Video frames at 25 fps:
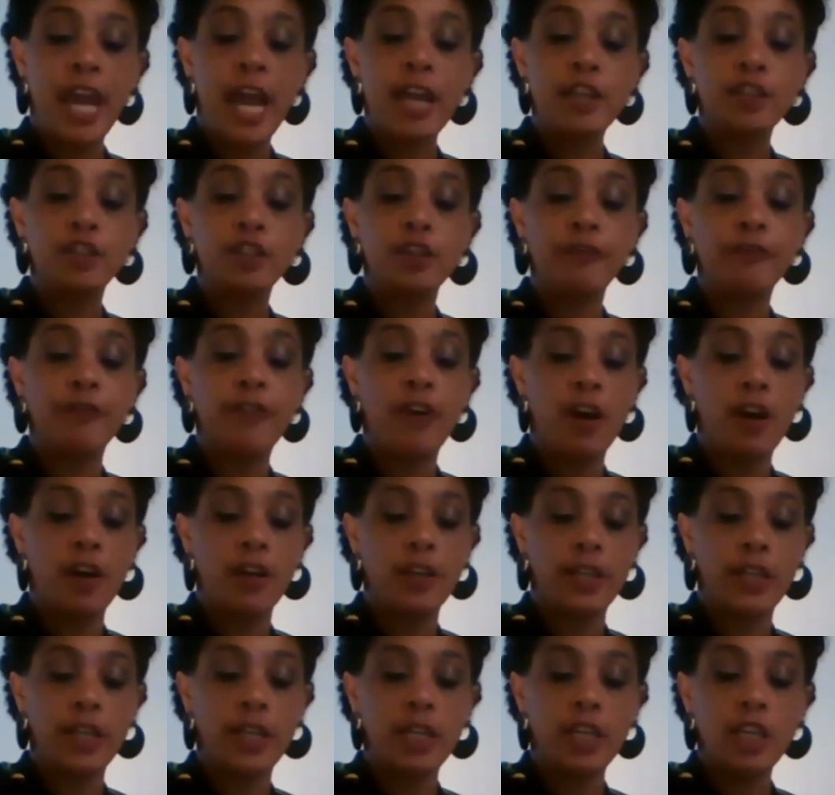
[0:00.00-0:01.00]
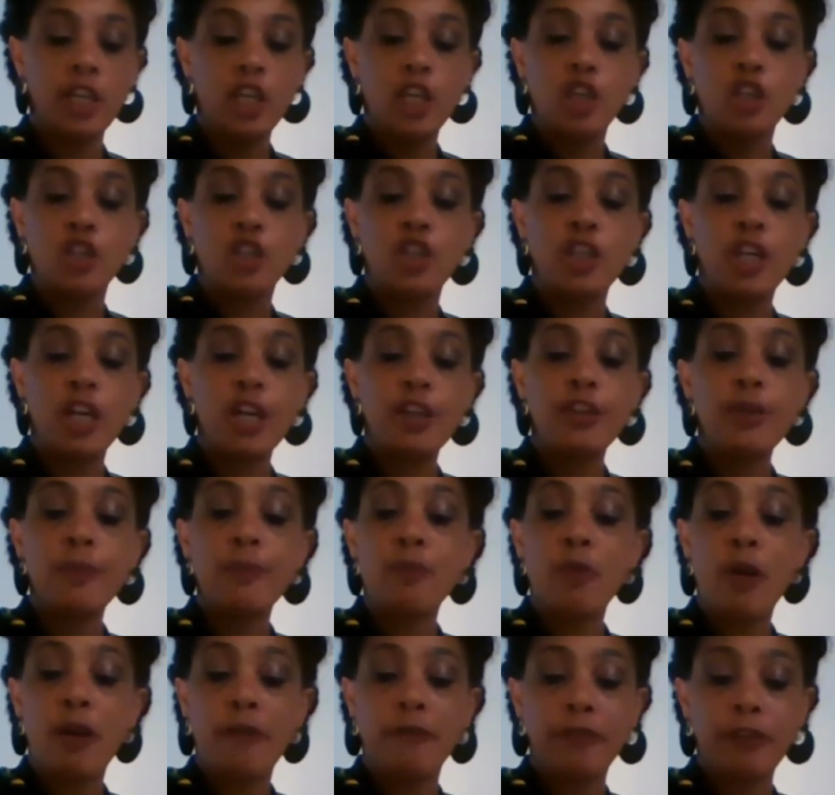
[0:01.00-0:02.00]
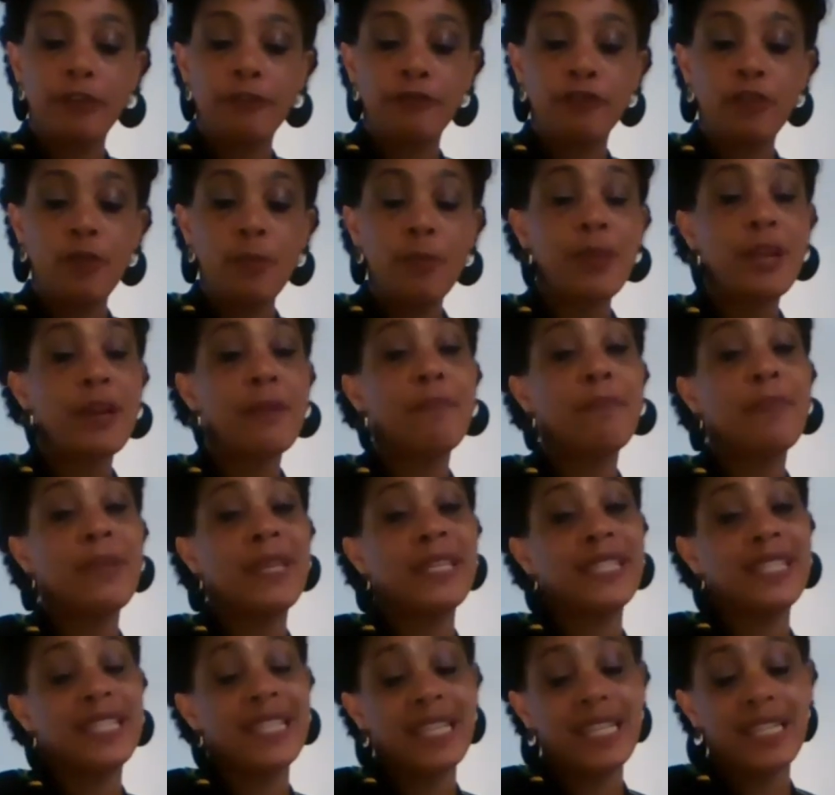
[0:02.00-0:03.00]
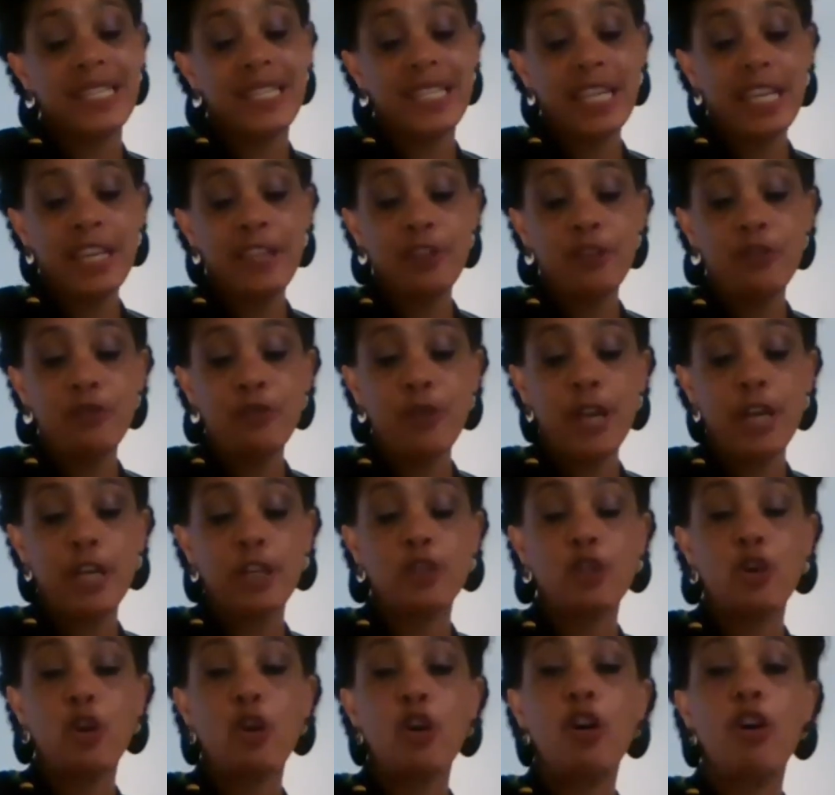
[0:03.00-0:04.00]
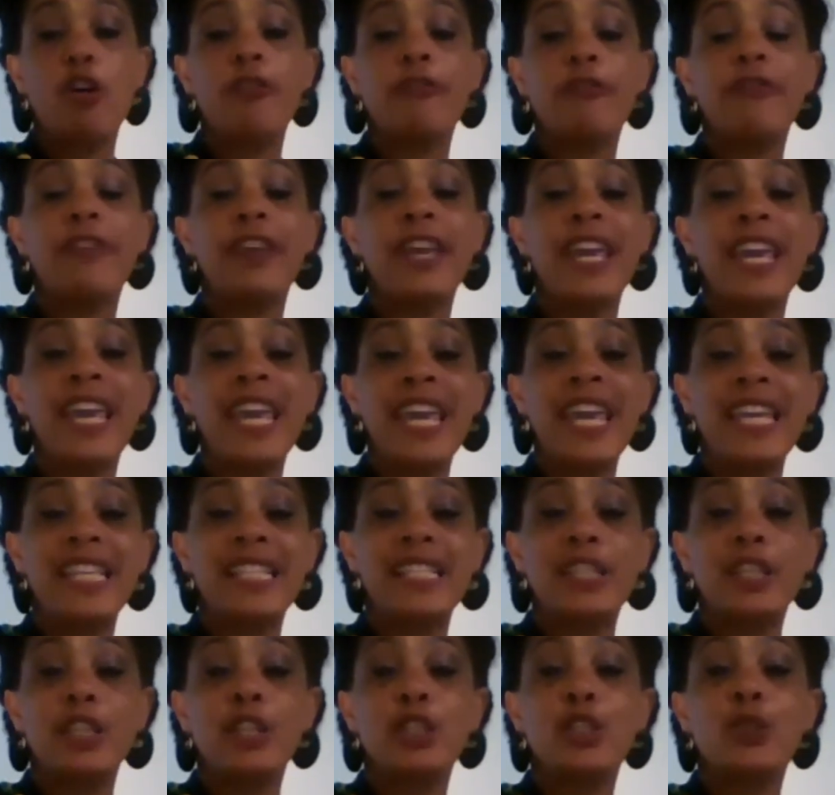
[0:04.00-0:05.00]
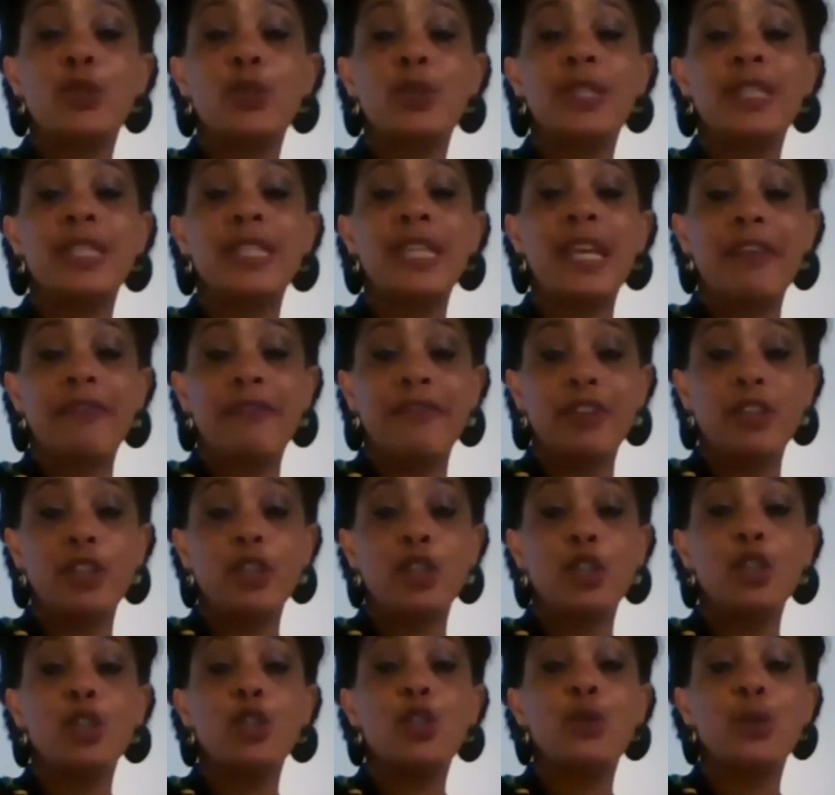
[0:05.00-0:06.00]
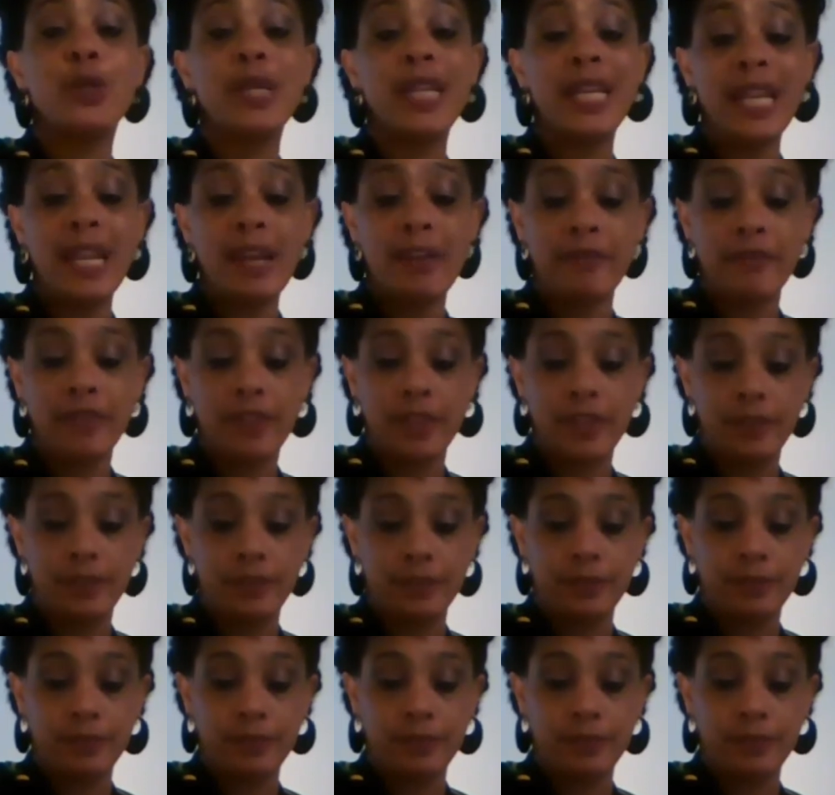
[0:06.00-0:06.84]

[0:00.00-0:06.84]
and Giovanni share the profit from their business in the ratio of 8 to 7 to 11.